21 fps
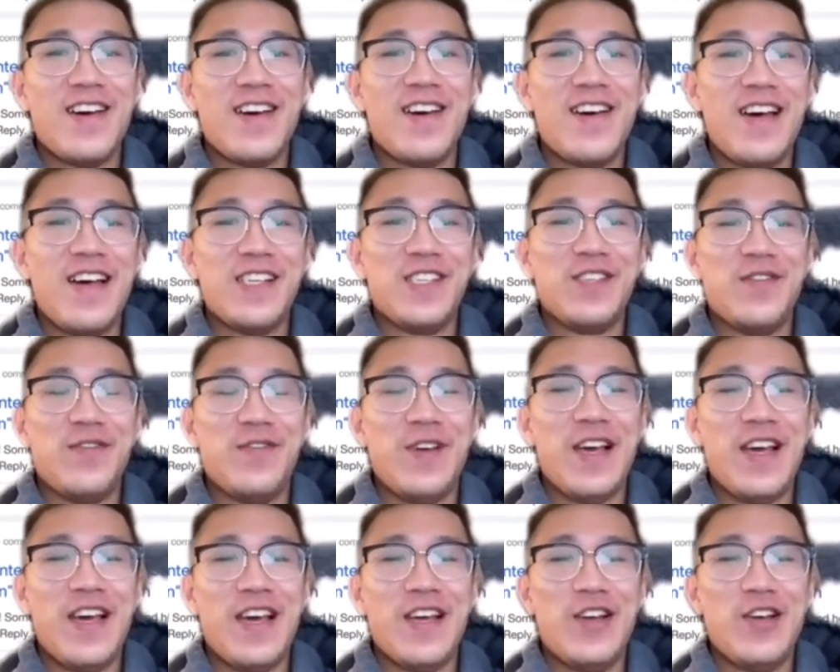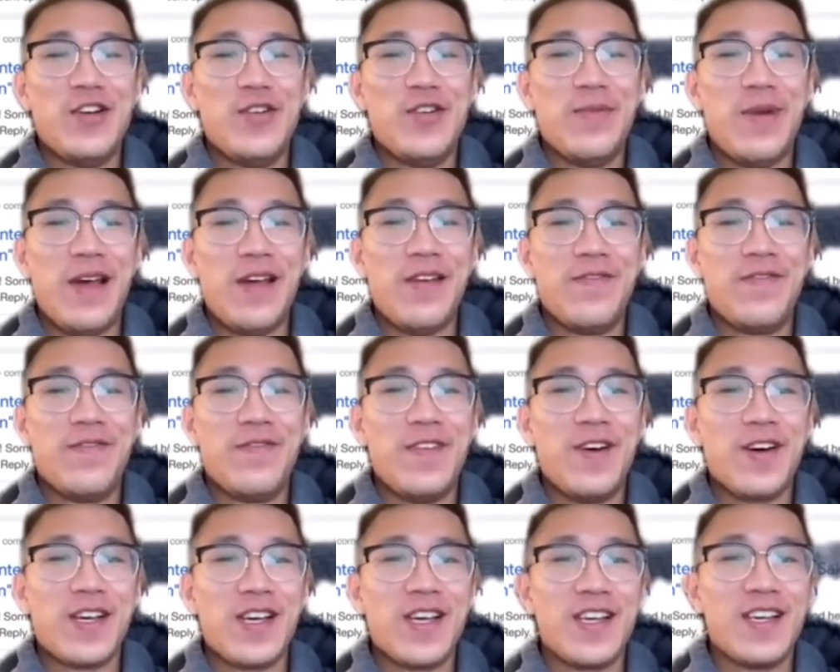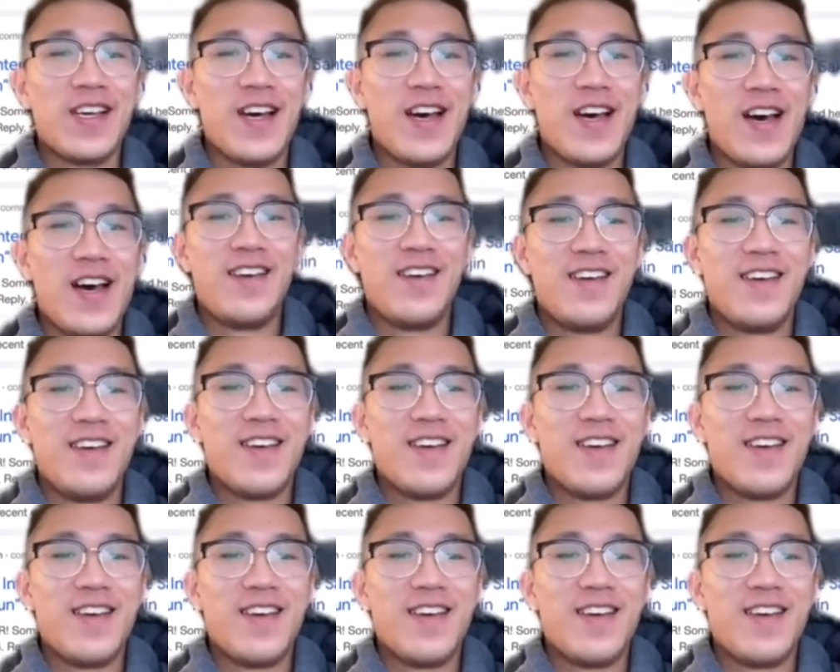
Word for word: as a fan. Oh my fucking god.